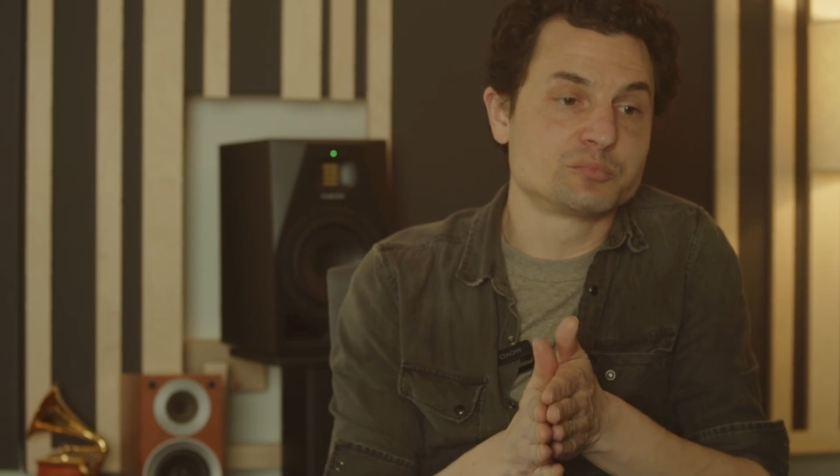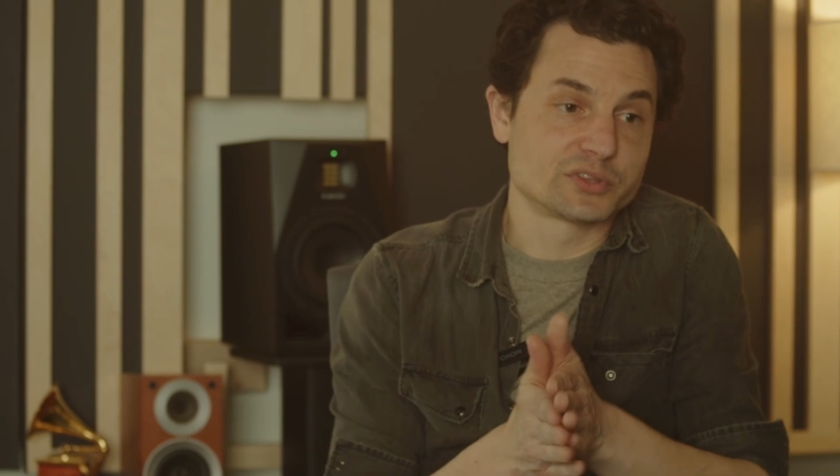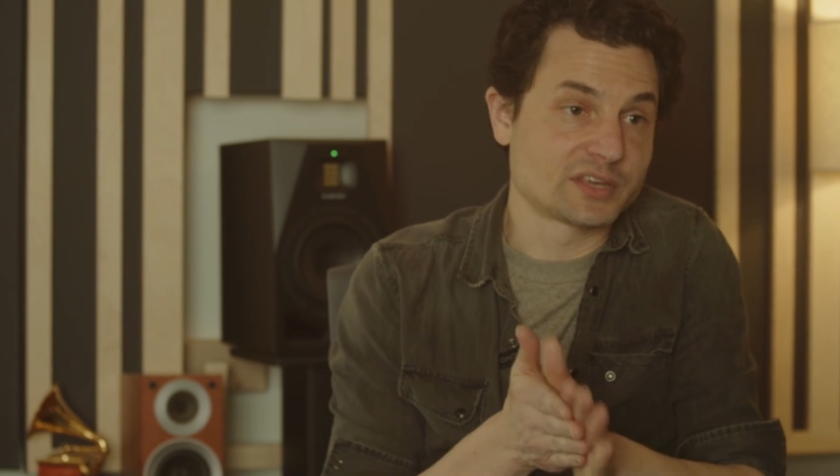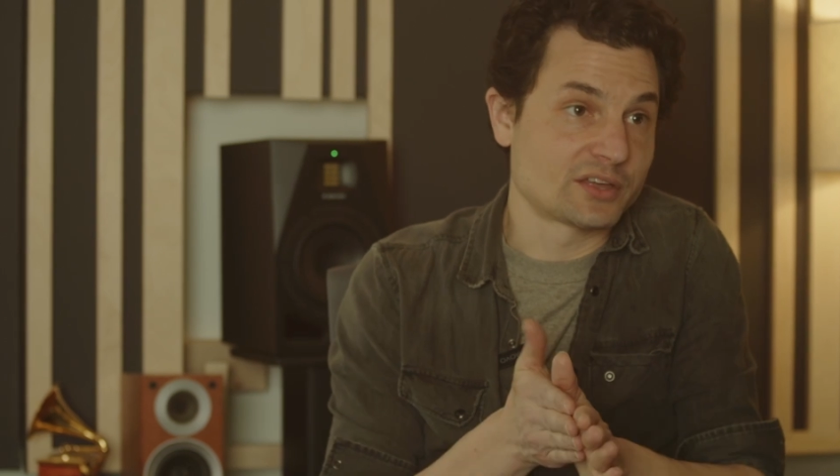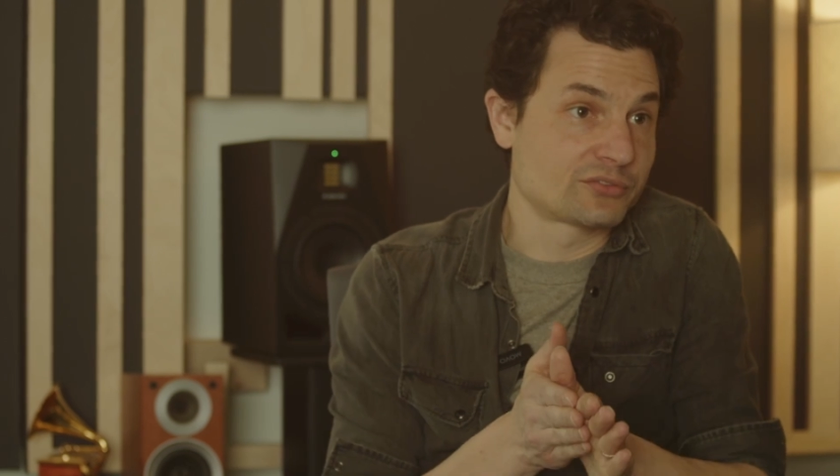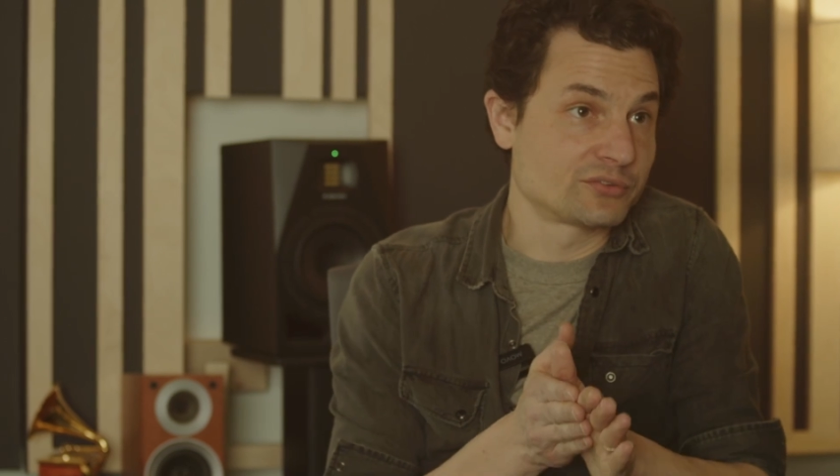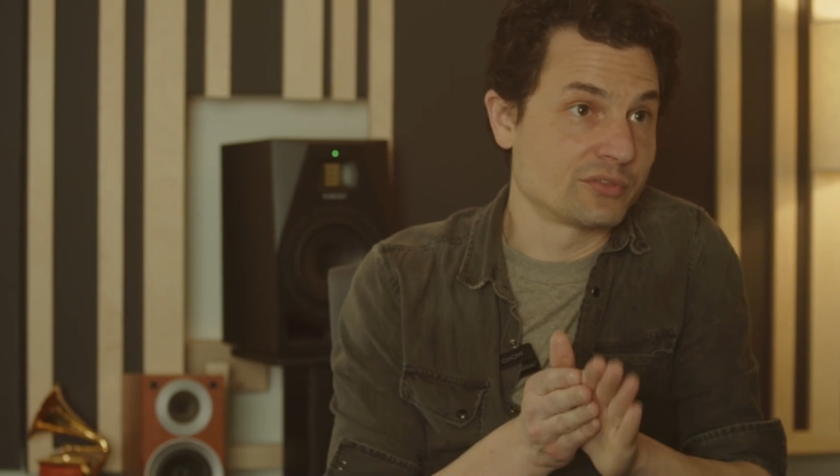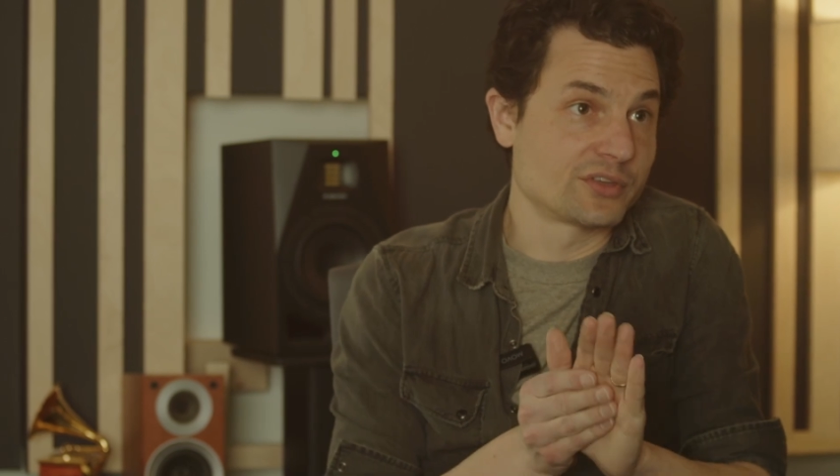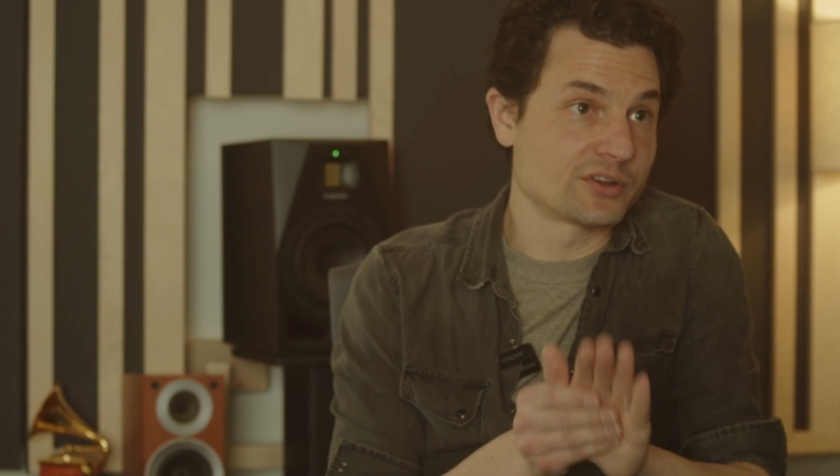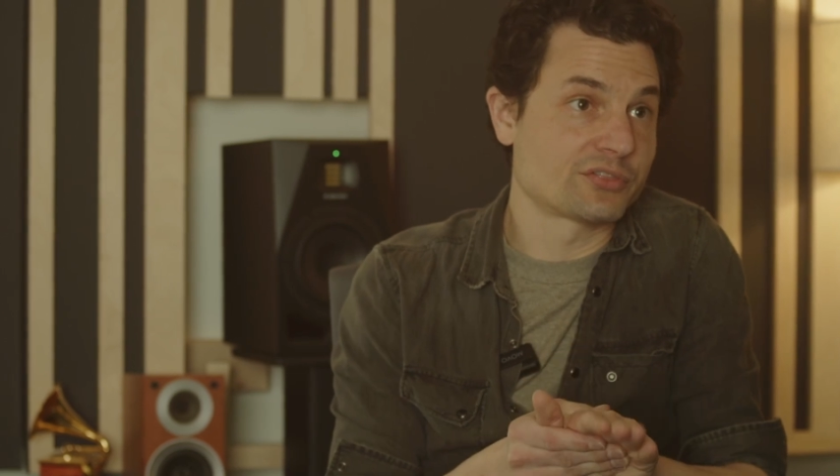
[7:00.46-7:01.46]
put that
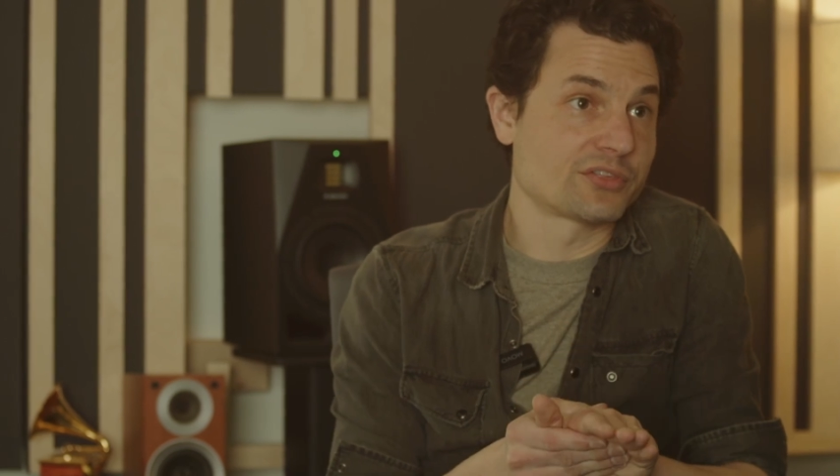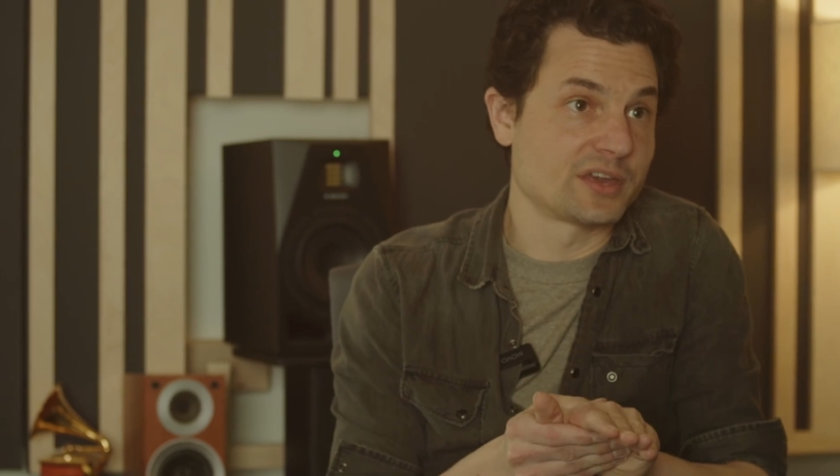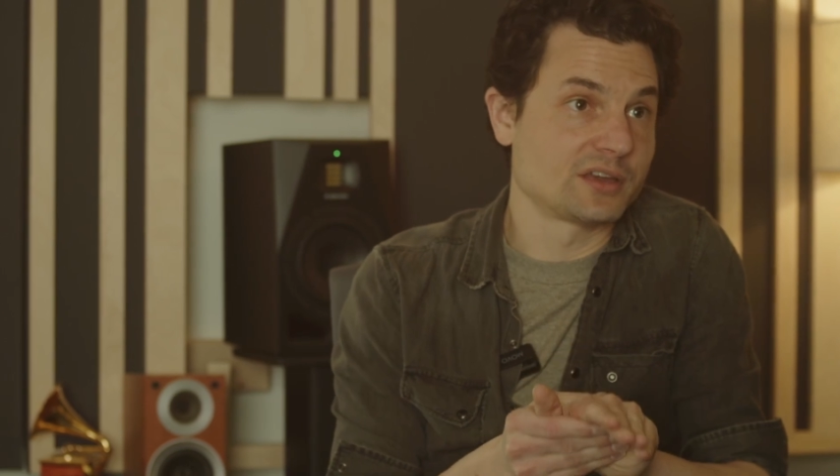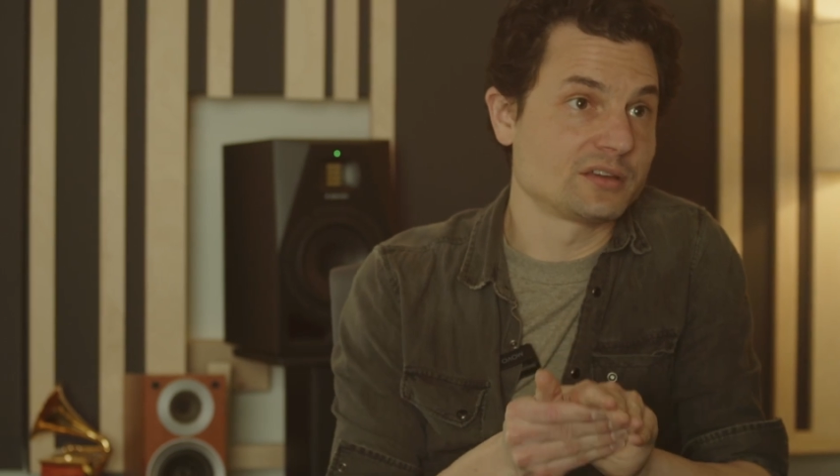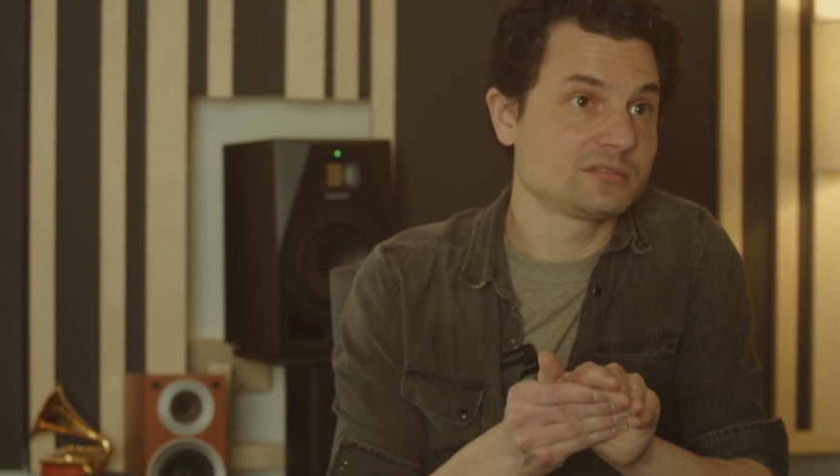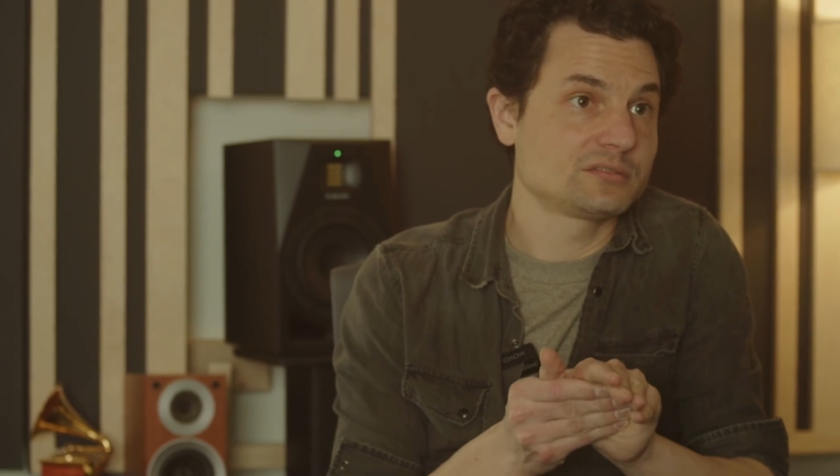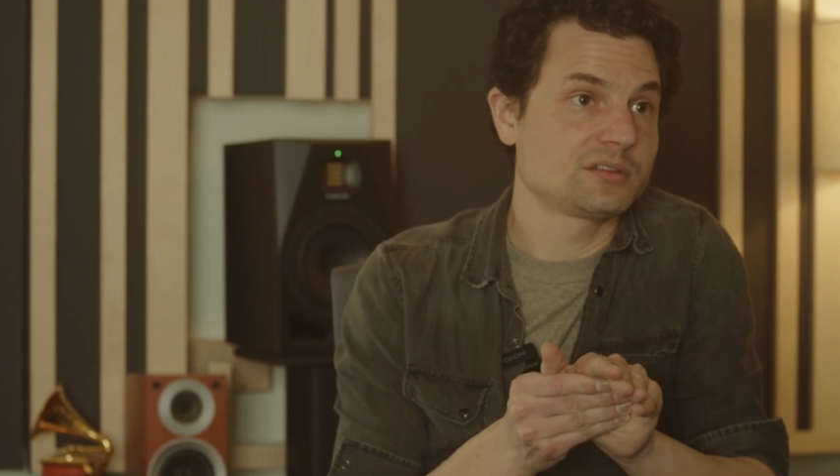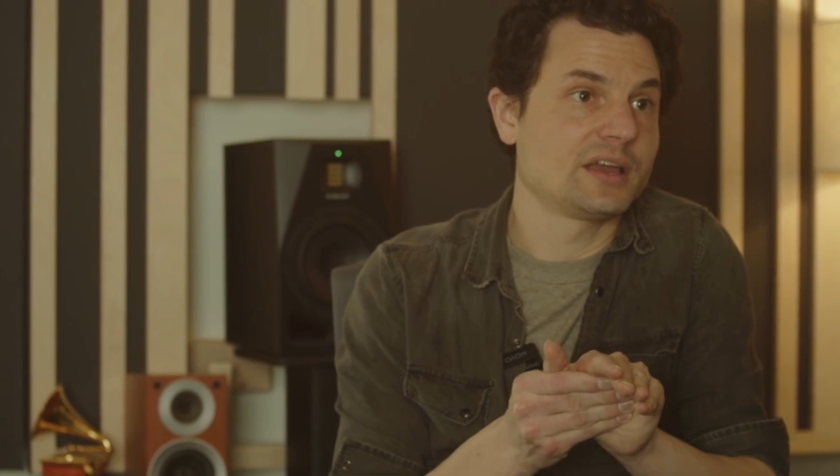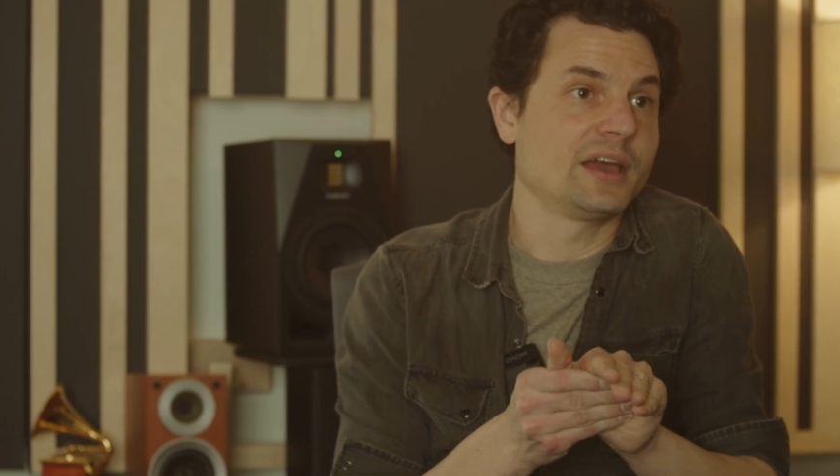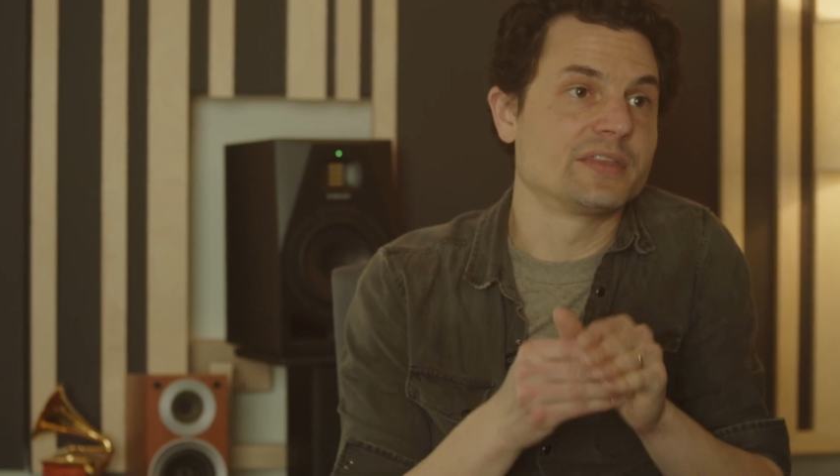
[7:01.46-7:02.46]
through their thing, their
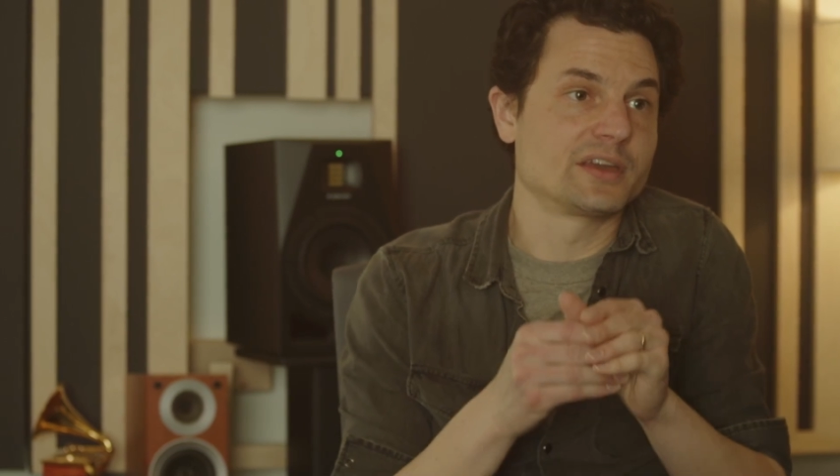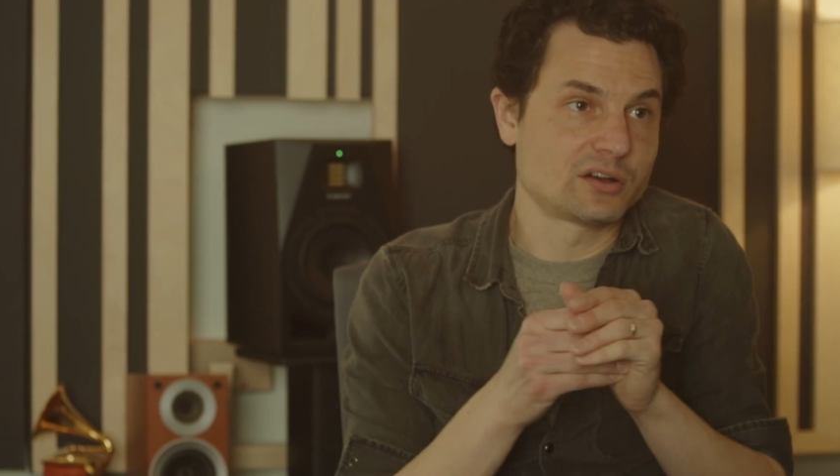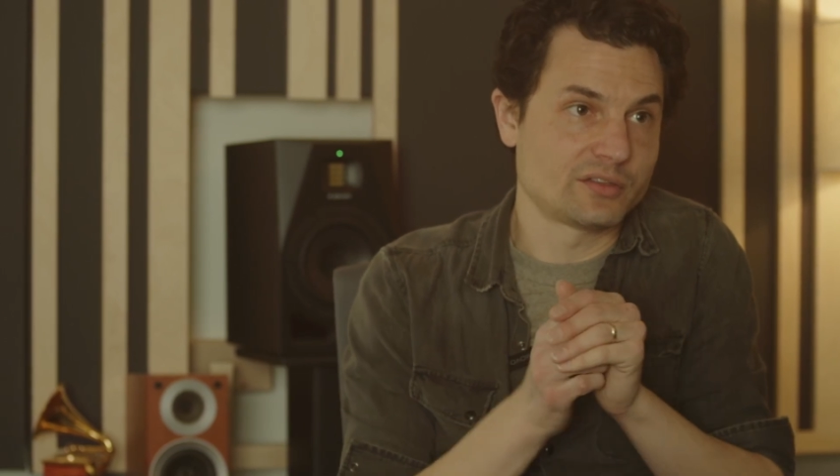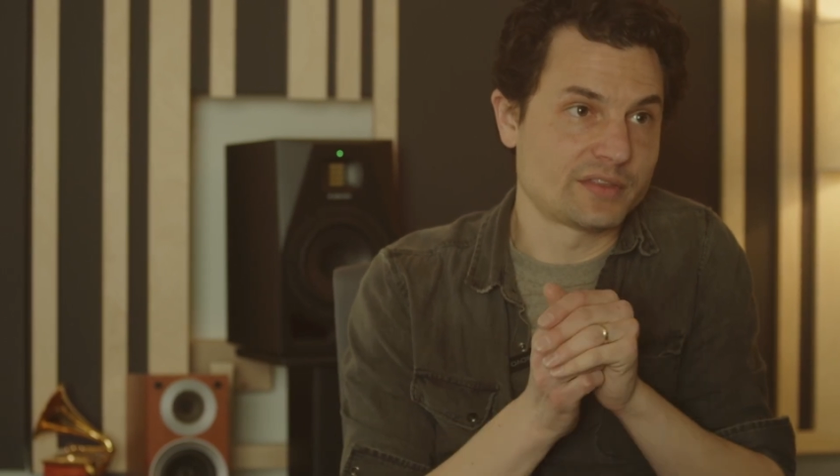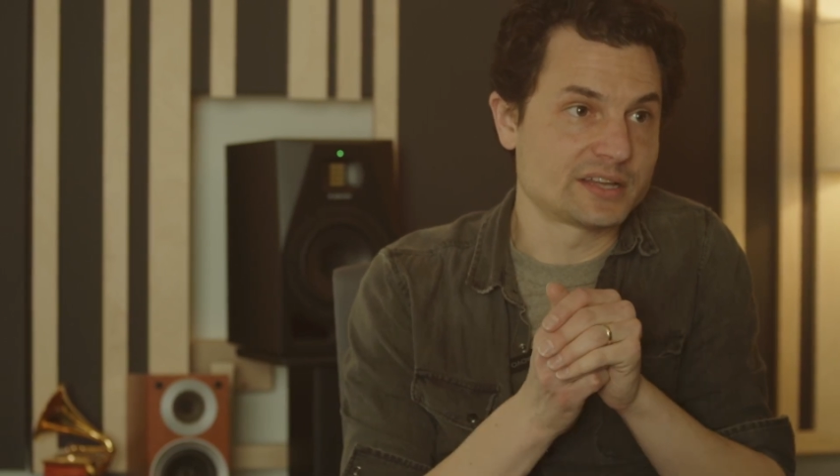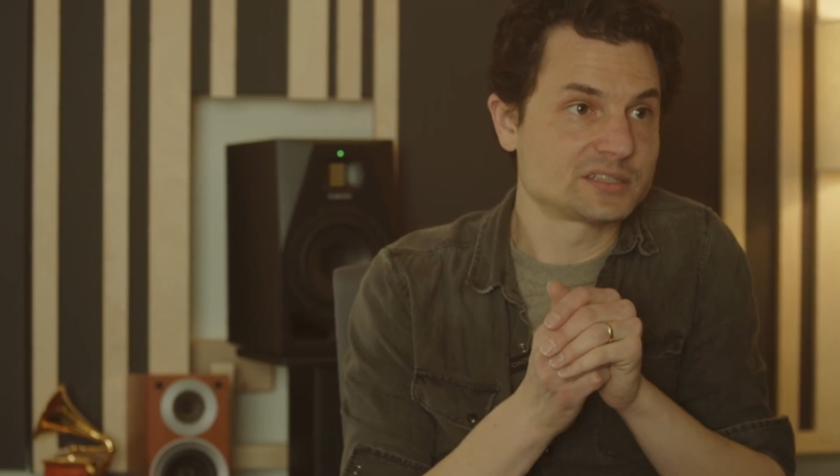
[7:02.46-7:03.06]
thing. and they call that